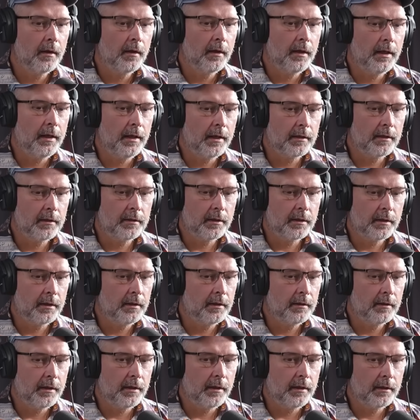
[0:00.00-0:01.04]
And
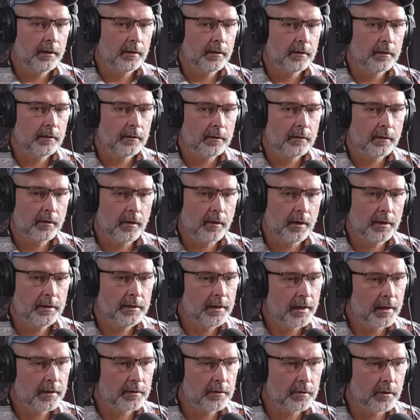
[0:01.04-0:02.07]
in the uh,
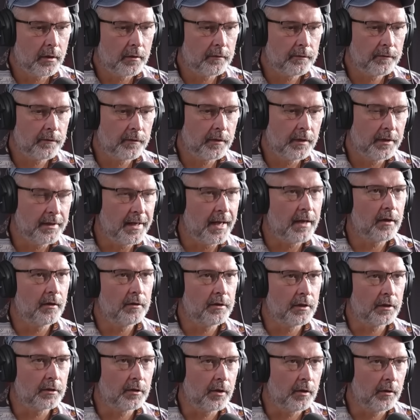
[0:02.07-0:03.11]
context of uh,
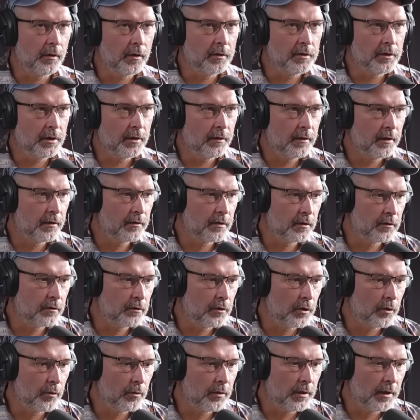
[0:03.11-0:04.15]
nanotechnology, this is
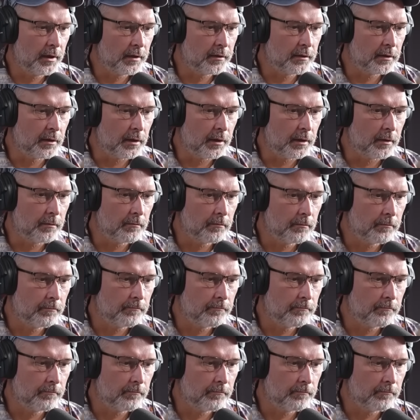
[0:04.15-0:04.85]
known as uh,